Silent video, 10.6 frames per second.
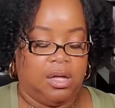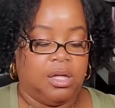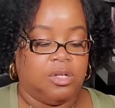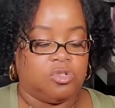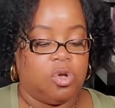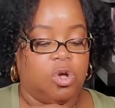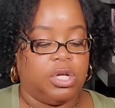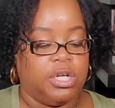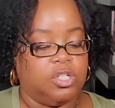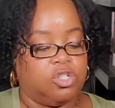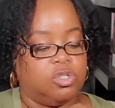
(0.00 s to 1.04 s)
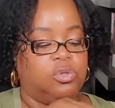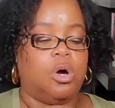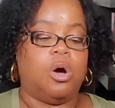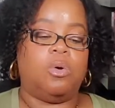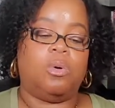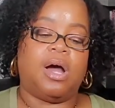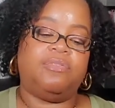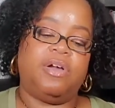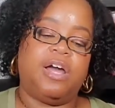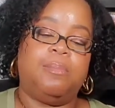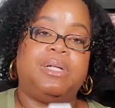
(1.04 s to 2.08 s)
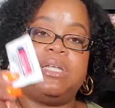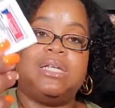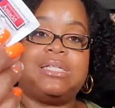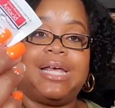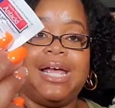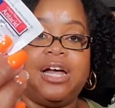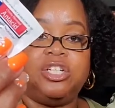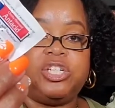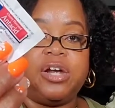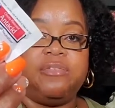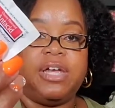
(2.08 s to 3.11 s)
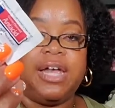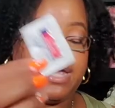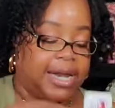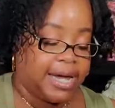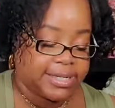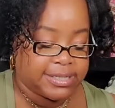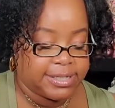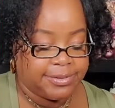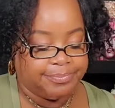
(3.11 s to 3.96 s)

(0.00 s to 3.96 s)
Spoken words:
As long as you, oh, I forgot about this, a cherry and acid.